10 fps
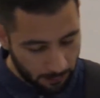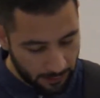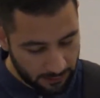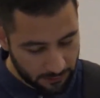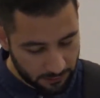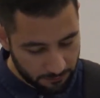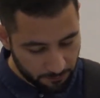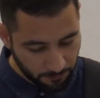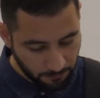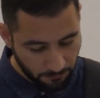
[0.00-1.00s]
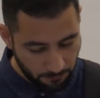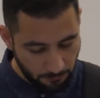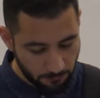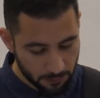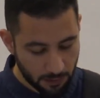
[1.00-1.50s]
is
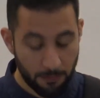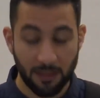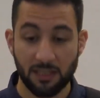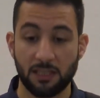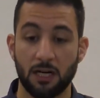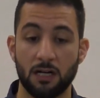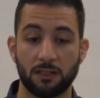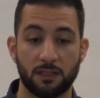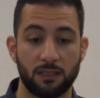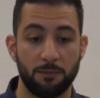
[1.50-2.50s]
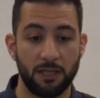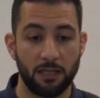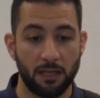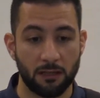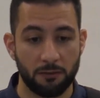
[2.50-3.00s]
commanded to ask to
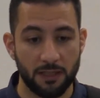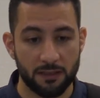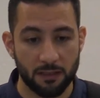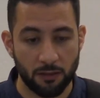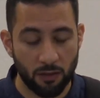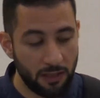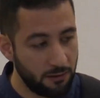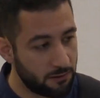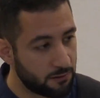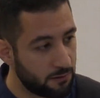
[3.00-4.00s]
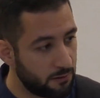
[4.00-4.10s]
be increased in knowledge,